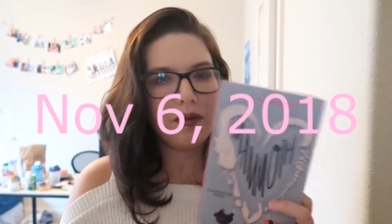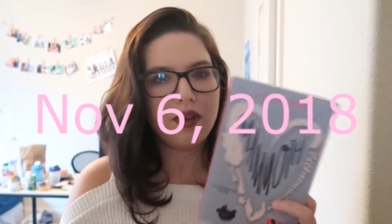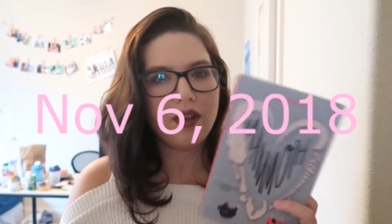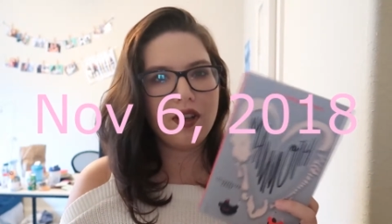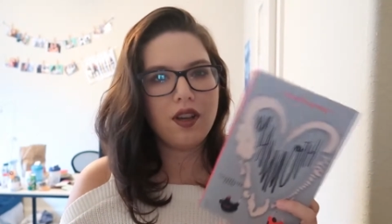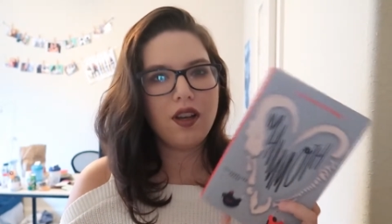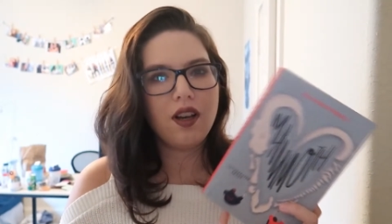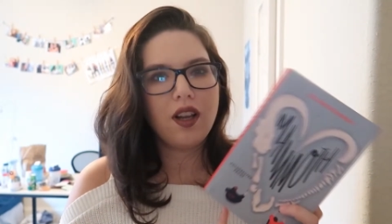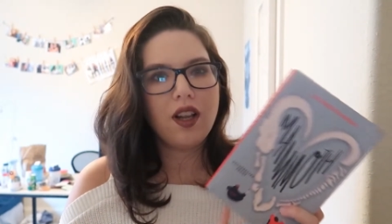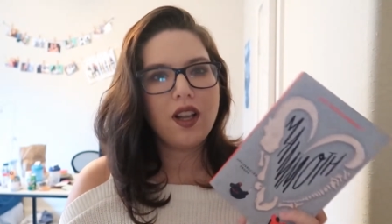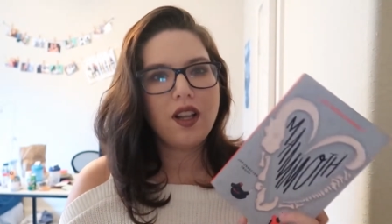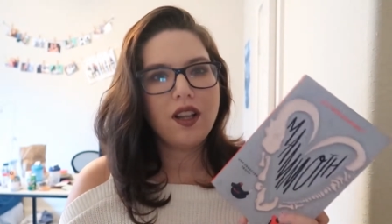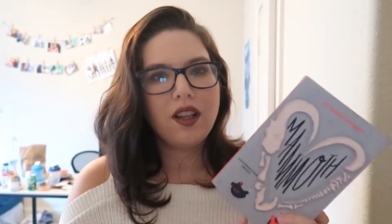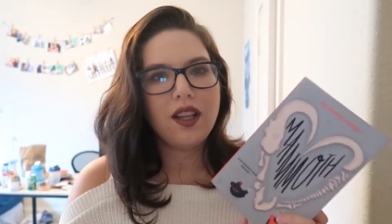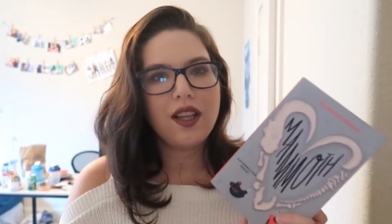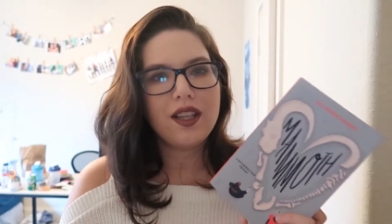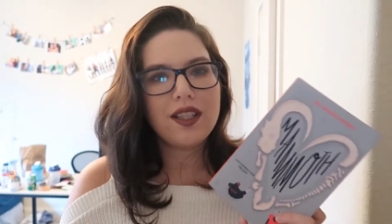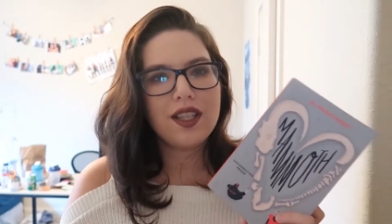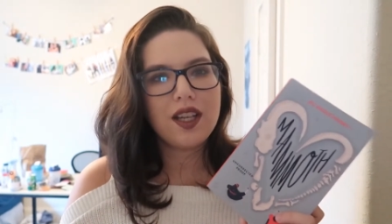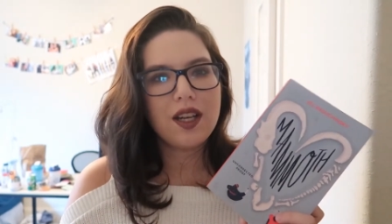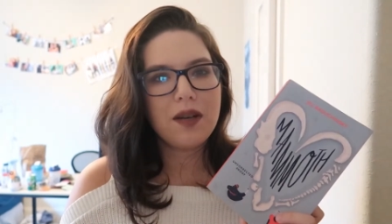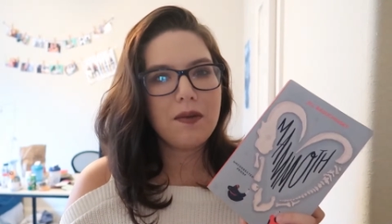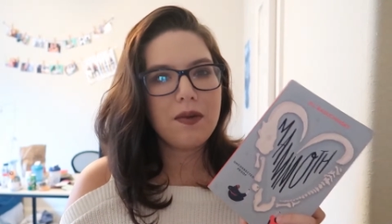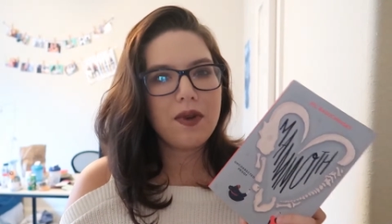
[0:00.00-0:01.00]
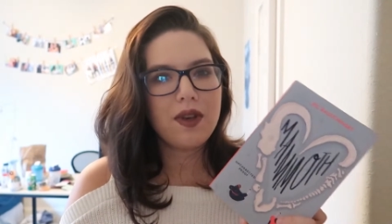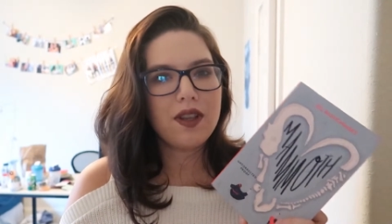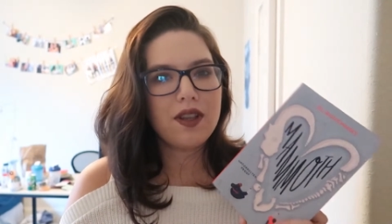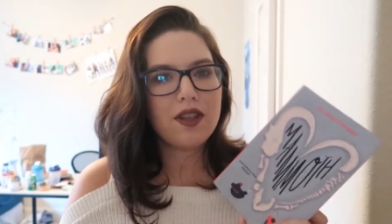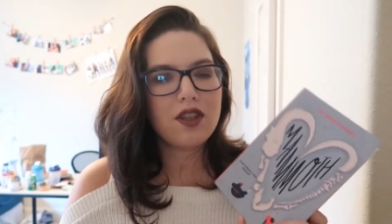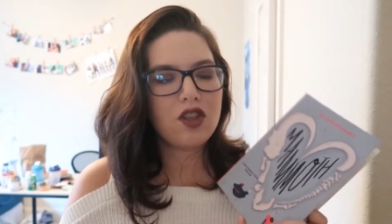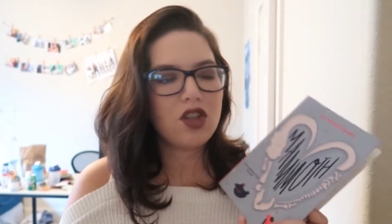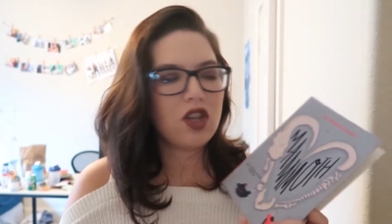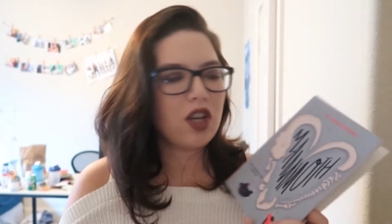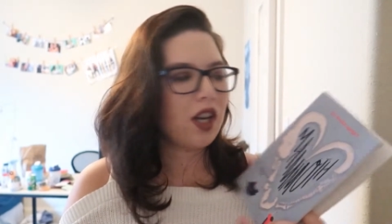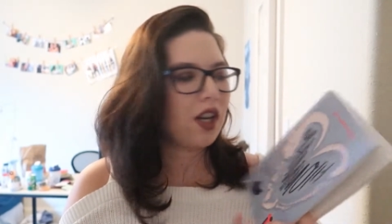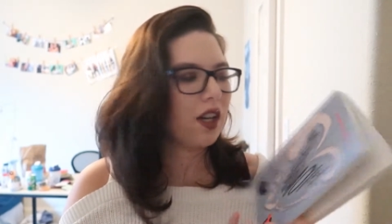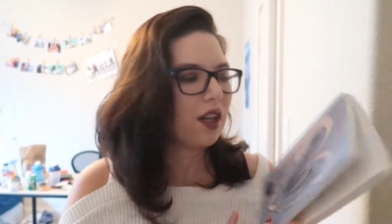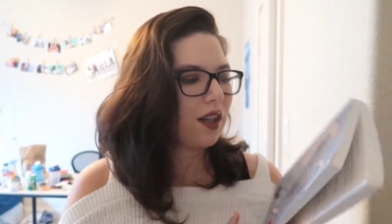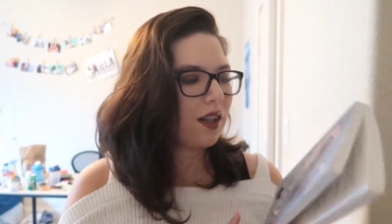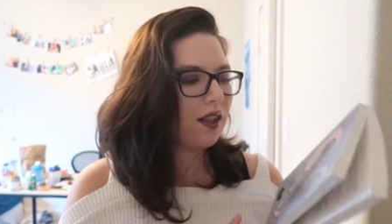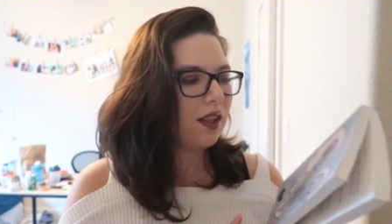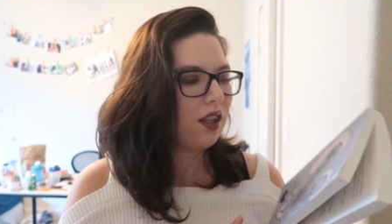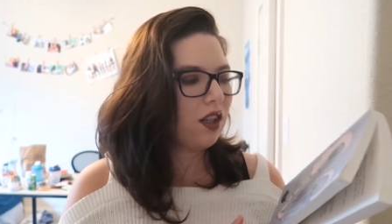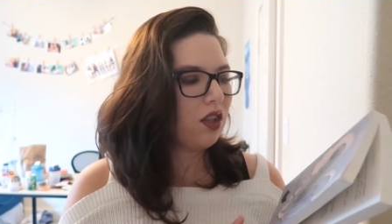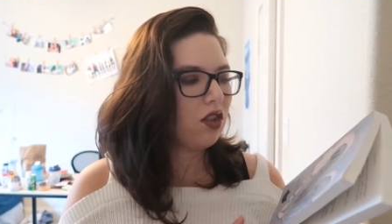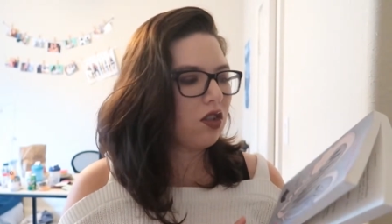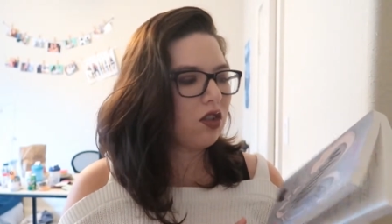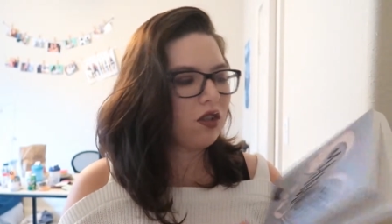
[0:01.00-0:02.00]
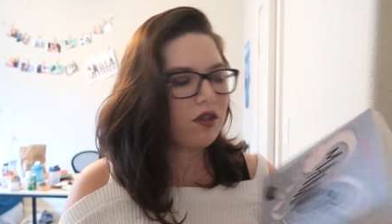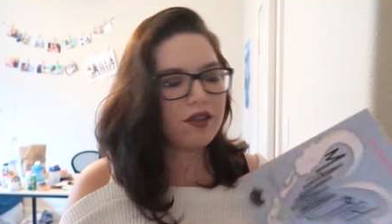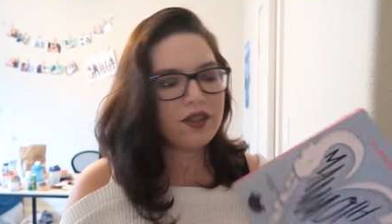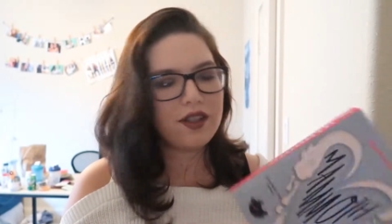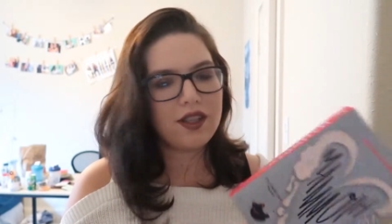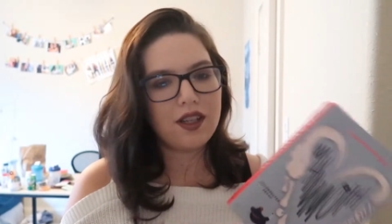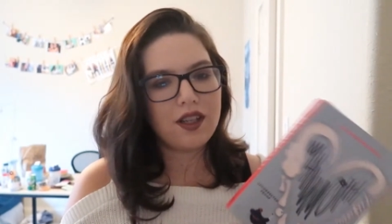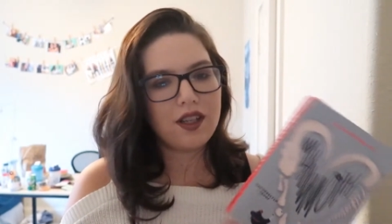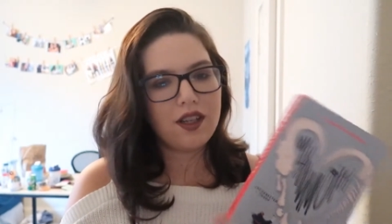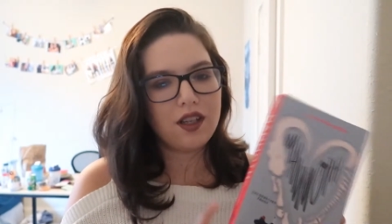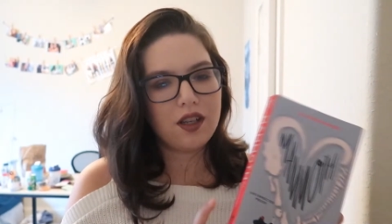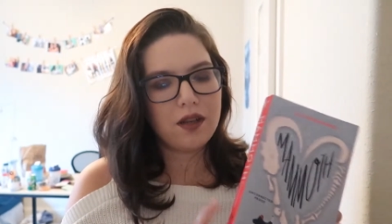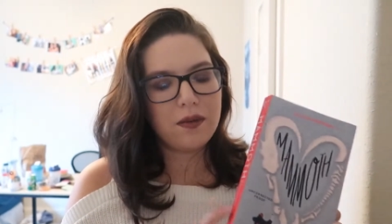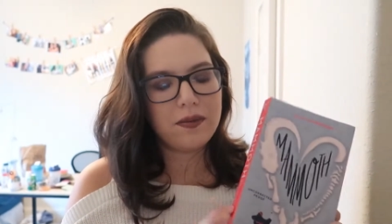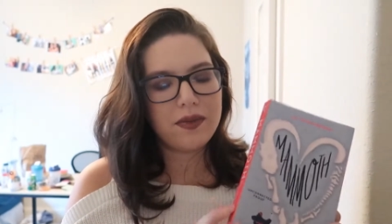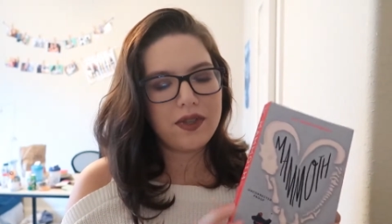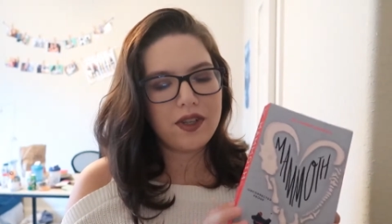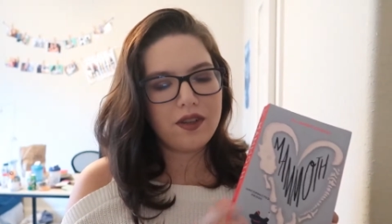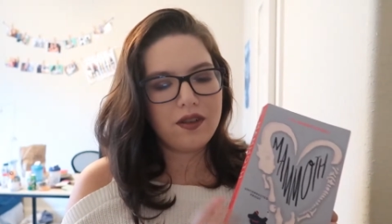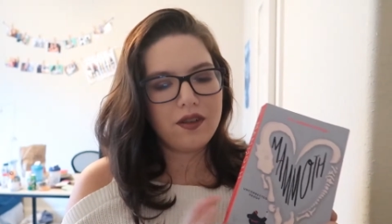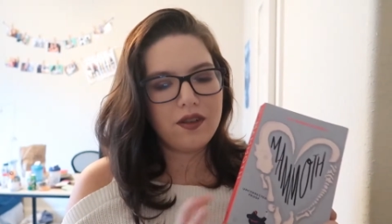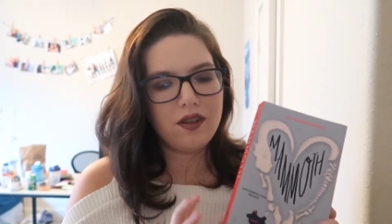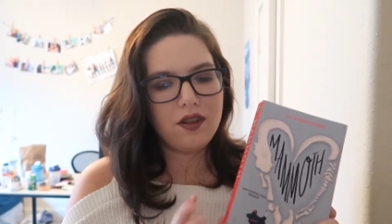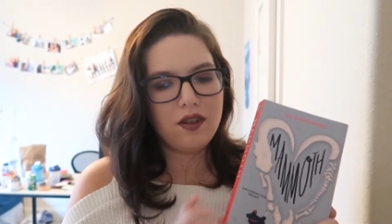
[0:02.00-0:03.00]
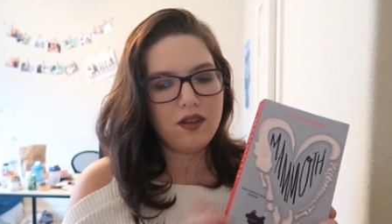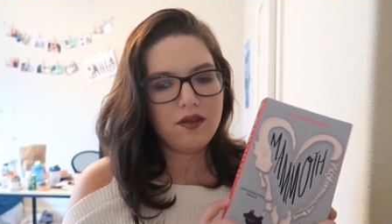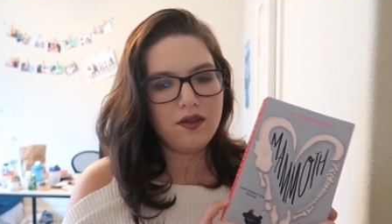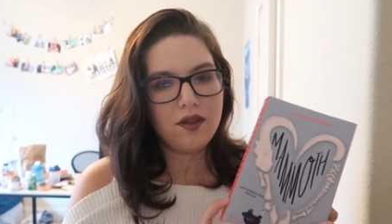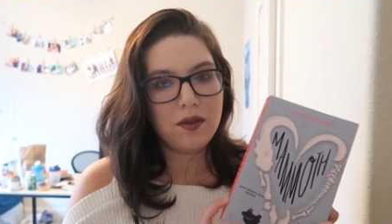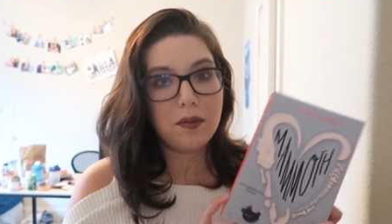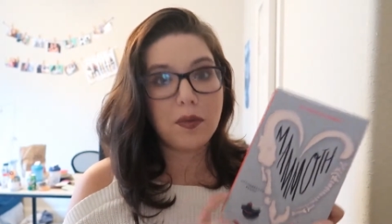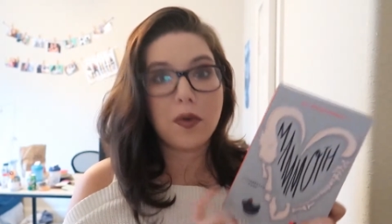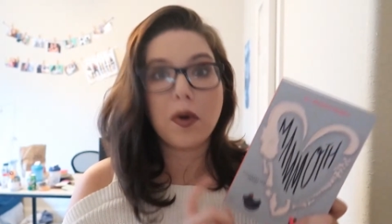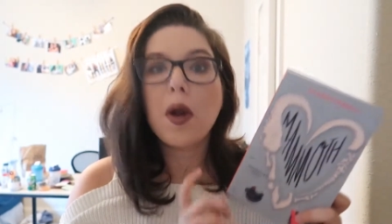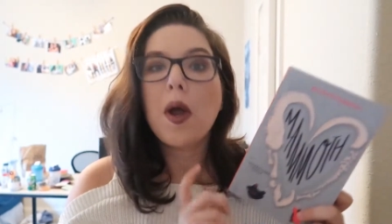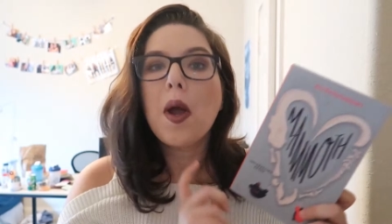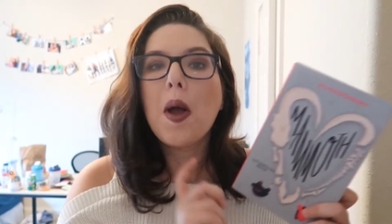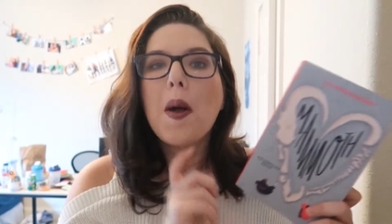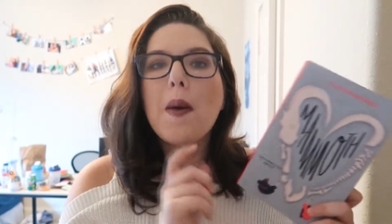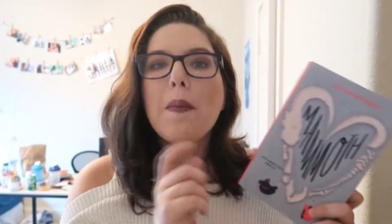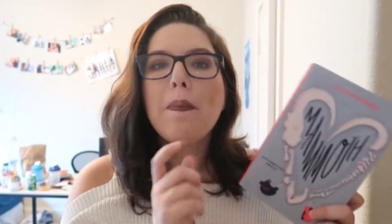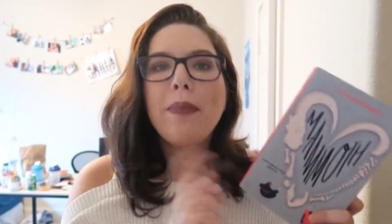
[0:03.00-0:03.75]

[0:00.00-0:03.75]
but last time I checked, I think Jill said it comes out in November.